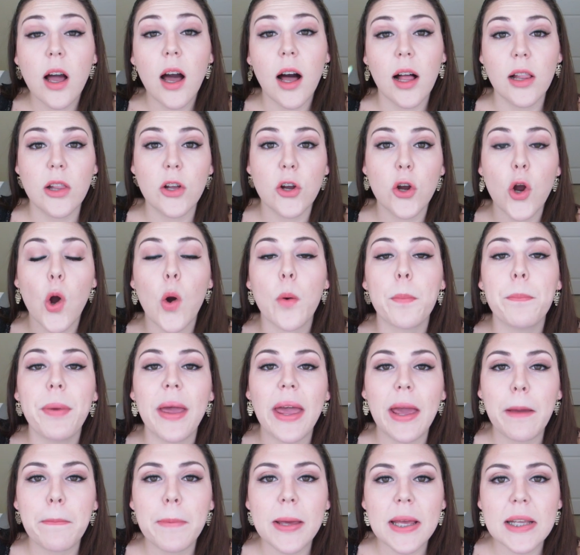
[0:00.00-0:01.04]
color or
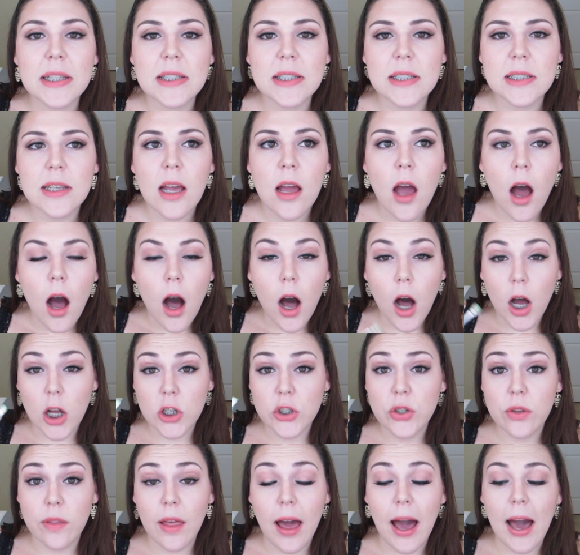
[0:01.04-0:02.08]
pigments
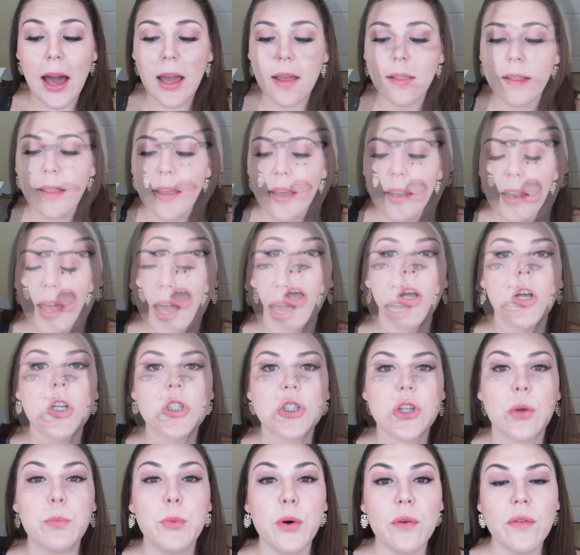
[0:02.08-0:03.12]
onto the eyelid.
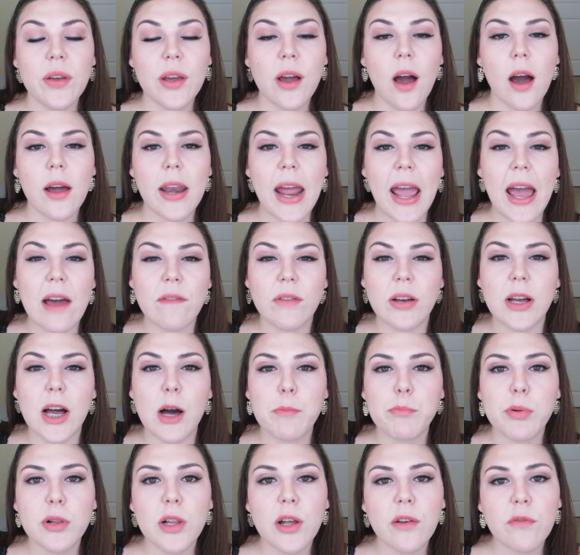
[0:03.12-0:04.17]
So moving on, I have a
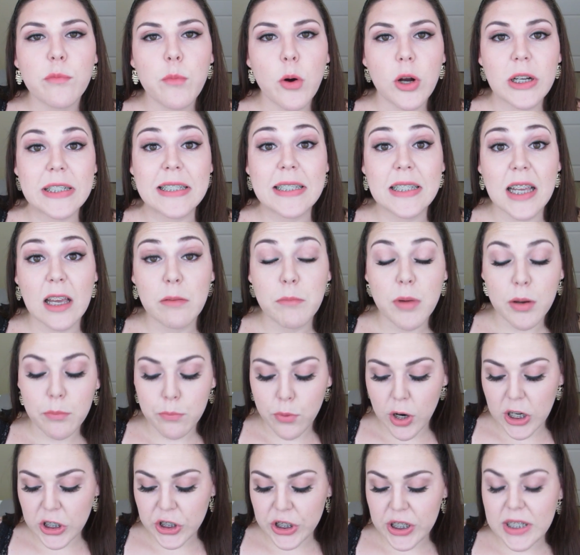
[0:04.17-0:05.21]
couple of more Sigma
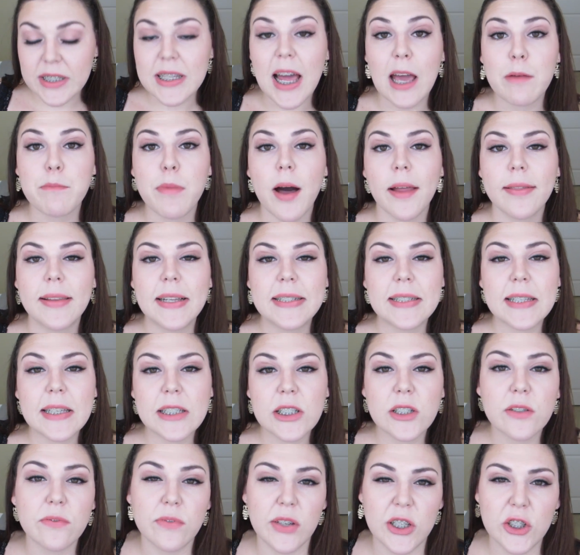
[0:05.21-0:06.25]
brushes. I bought these
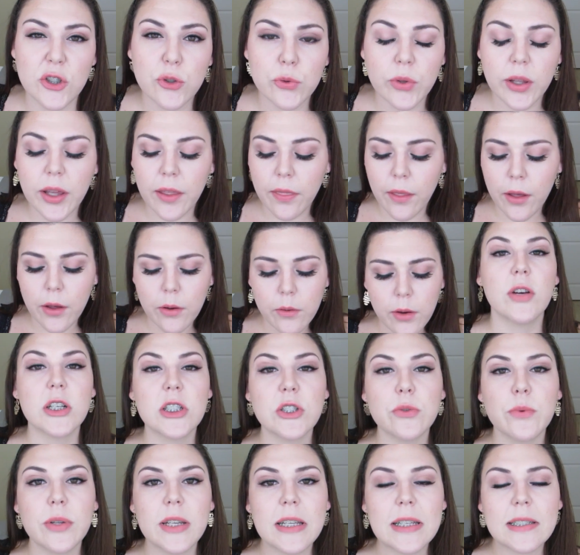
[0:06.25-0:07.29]
individually though.
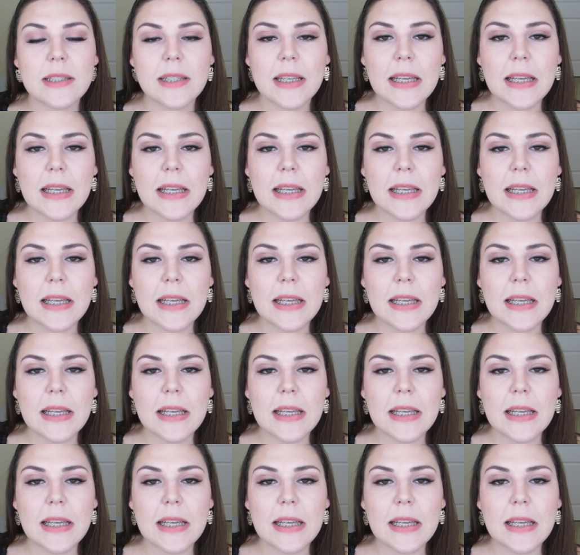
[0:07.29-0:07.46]
First one is